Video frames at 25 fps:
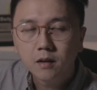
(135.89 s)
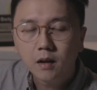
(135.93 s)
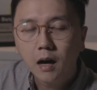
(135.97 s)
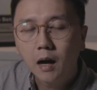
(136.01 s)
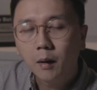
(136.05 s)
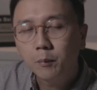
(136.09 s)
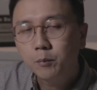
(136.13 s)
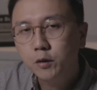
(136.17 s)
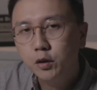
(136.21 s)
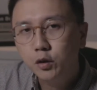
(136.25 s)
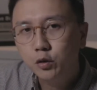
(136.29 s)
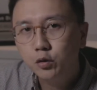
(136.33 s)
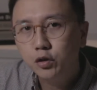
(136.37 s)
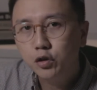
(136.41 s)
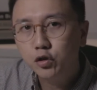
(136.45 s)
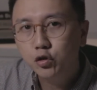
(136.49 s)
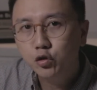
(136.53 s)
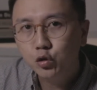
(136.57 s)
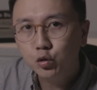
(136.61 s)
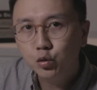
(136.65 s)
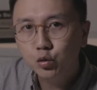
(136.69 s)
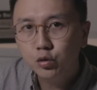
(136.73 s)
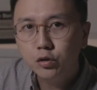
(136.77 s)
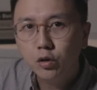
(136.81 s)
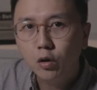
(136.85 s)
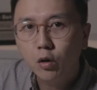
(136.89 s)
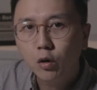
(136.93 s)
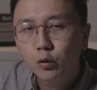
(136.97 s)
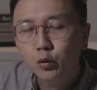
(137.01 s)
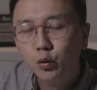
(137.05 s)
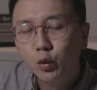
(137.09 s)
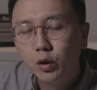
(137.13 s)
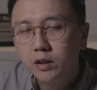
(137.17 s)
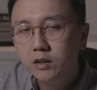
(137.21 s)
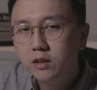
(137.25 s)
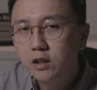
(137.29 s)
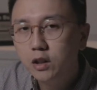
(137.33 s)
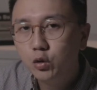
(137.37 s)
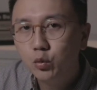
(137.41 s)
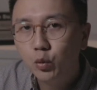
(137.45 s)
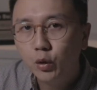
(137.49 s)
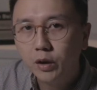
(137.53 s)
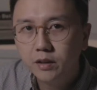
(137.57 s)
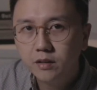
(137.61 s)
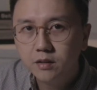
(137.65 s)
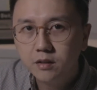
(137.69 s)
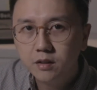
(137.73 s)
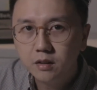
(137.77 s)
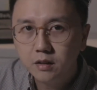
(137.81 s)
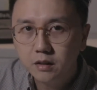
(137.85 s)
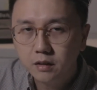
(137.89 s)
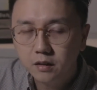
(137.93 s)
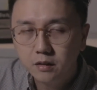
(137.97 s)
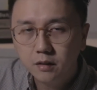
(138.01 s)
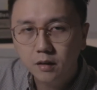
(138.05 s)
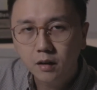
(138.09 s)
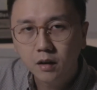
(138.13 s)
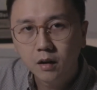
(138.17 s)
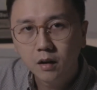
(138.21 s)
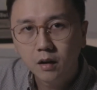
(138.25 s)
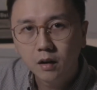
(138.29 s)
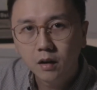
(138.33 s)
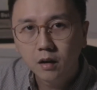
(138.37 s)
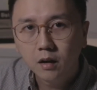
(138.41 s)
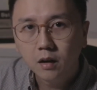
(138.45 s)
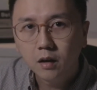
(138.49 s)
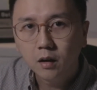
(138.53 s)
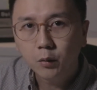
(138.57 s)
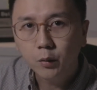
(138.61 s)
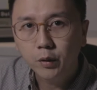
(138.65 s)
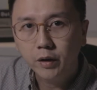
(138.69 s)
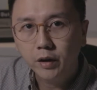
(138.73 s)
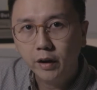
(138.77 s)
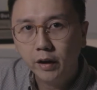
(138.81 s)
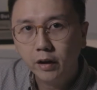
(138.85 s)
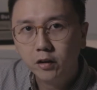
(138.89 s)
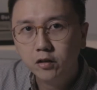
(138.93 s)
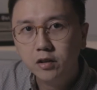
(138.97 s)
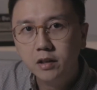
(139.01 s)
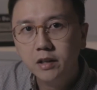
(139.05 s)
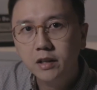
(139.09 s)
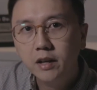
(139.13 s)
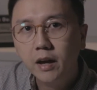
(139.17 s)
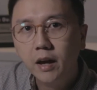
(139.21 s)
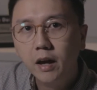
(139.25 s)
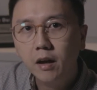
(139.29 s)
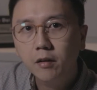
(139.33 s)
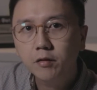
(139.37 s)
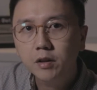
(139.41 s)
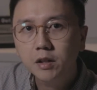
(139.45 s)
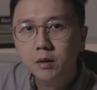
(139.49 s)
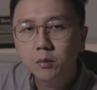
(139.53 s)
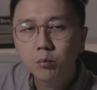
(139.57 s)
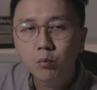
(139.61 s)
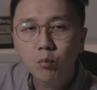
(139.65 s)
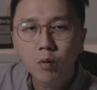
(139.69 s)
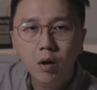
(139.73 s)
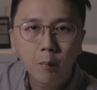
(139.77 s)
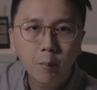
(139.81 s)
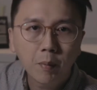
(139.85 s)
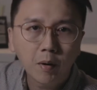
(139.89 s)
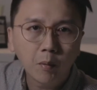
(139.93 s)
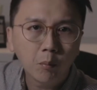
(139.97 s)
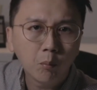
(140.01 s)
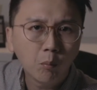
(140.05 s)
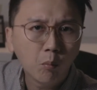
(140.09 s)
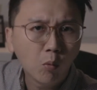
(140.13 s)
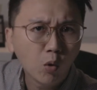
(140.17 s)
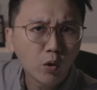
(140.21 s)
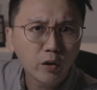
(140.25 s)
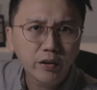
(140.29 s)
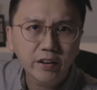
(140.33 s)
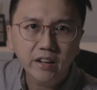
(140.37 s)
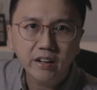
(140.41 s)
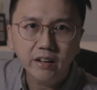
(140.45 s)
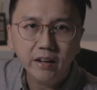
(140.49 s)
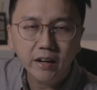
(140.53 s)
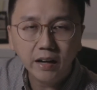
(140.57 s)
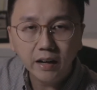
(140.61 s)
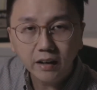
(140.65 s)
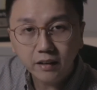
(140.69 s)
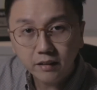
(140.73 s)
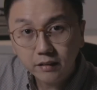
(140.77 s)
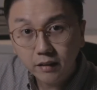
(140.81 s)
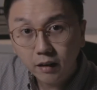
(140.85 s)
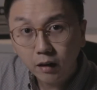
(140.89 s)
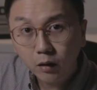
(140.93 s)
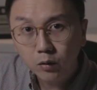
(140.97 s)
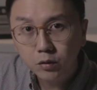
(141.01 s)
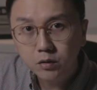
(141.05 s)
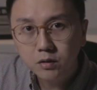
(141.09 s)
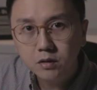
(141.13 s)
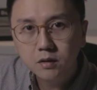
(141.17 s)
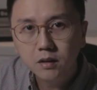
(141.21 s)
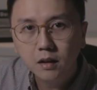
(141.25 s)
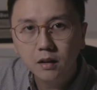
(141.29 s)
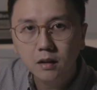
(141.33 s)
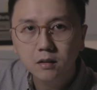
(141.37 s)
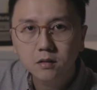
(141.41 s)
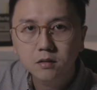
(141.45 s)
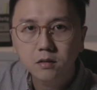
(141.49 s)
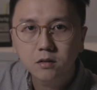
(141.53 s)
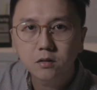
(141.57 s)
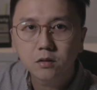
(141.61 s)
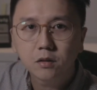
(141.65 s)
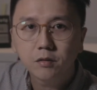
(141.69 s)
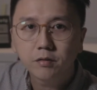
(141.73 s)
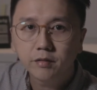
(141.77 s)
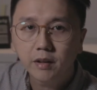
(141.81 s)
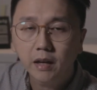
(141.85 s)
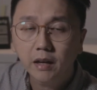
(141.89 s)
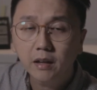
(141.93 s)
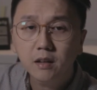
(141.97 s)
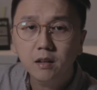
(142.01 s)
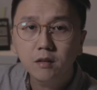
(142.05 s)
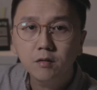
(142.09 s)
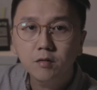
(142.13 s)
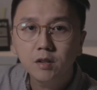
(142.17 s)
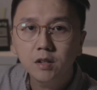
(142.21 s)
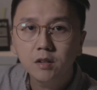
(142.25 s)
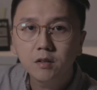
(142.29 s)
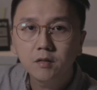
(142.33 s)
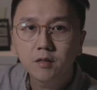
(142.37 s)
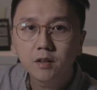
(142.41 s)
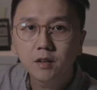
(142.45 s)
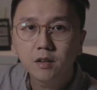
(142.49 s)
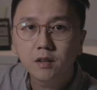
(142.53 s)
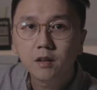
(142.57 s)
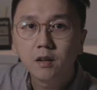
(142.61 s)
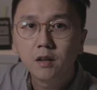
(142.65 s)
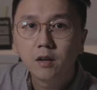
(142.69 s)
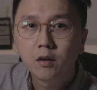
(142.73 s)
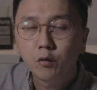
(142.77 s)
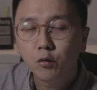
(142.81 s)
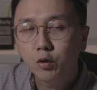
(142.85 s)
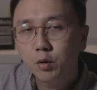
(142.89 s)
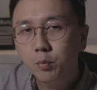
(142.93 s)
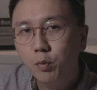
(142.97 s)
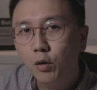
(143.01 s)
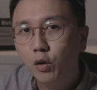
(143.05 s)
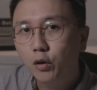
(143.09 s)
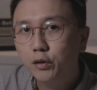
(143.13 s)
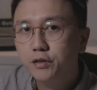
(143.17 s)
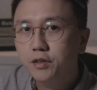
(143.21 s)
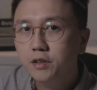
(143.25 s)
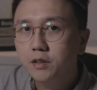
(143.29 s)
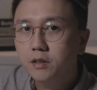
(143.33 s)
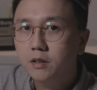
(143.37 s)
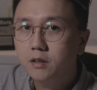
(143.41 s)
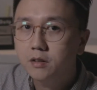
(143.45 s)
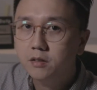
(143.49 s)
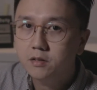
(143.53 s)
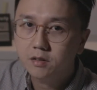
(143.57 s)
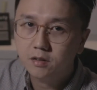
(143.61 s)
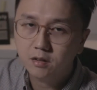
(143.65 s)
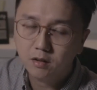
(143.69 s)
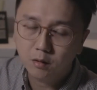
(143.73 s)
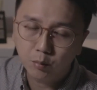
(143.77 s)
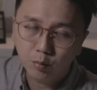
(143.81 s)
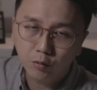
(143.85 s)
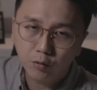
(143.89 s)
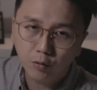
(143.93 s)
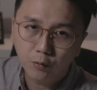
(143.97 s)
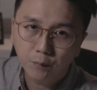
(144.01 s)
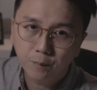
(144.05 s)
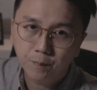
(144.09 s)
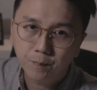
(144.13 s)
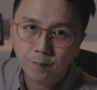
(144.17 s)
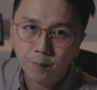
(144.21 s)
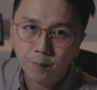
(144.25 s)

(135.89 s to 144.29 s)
Up to the June 2020, we are actually having about more than 8,000 cases of dengue fever reported in Singapore.